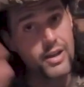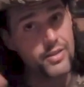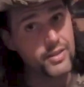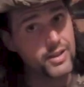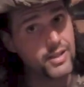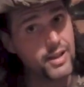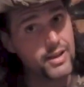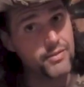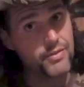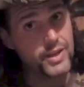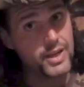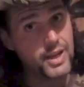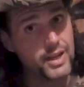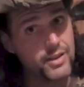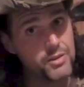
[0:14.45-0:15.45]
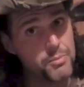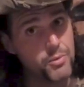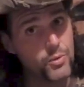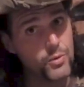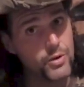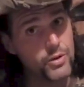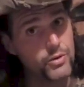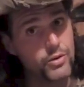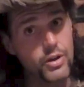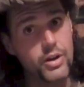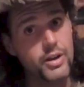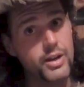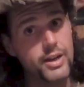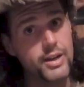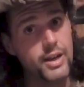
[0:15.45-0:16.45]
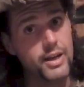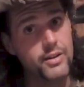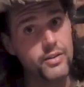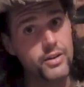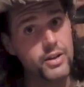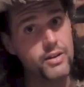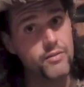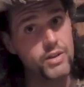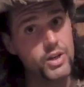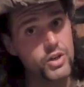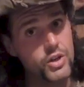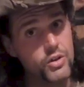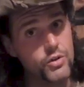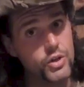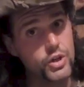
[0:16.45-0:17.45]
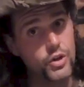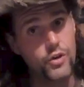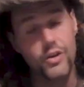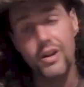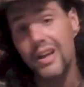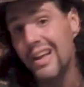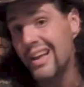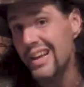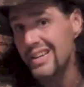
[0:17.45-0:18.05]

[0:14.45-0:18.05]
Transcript: the Life Ain't Like the Pornos, Hunting Ain't Like the TV Show shirt,